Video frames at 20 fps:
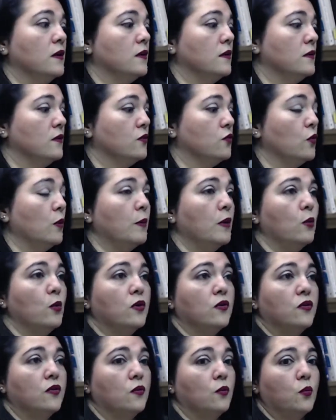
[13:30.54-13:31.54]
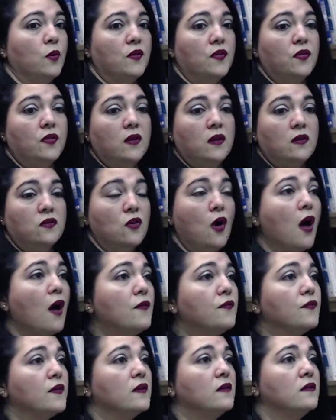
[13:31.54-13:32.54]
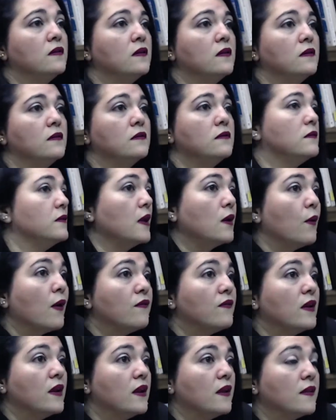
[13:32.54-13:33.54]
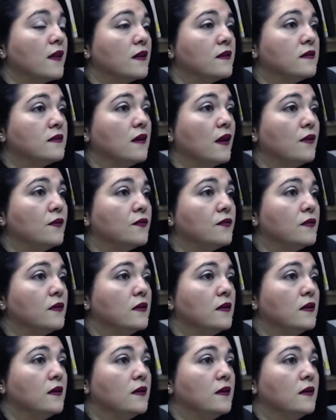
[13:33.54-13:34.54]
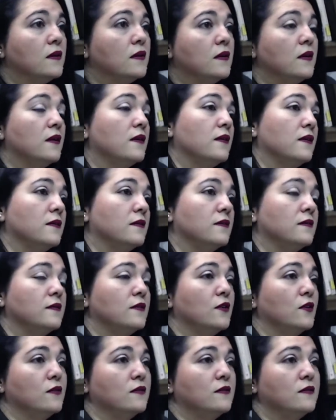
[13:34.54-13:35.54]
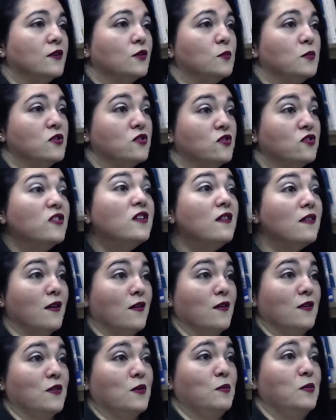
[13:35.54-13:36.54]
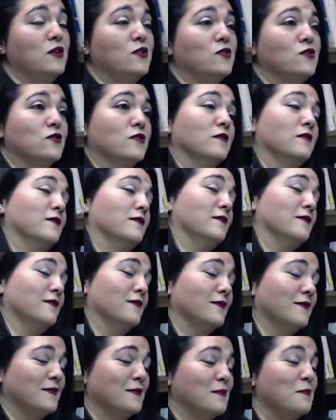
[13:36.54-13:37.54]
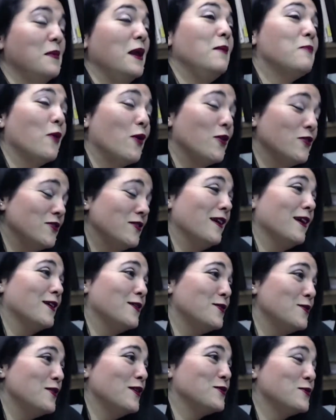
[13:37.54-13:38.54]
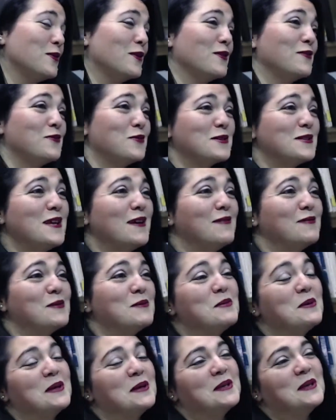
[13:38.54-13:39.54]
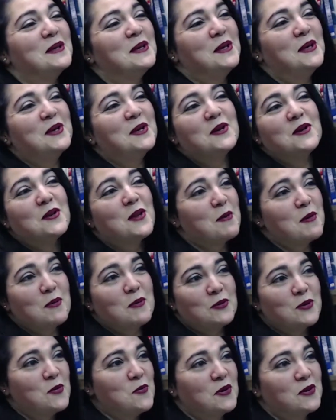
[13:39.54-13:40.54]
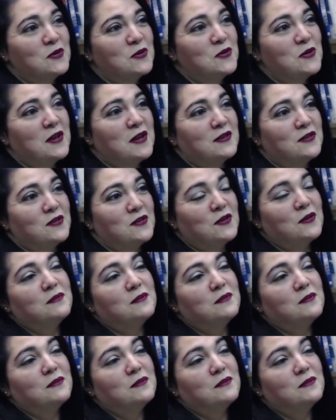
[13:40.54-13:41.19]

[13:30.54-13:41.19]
swimming with the dolphins, and they don't have any of that stuff. And then, they'll be just sitting there at the beach. Me, personally, I can do that 24/7, but a lot of people don't want to do that. So.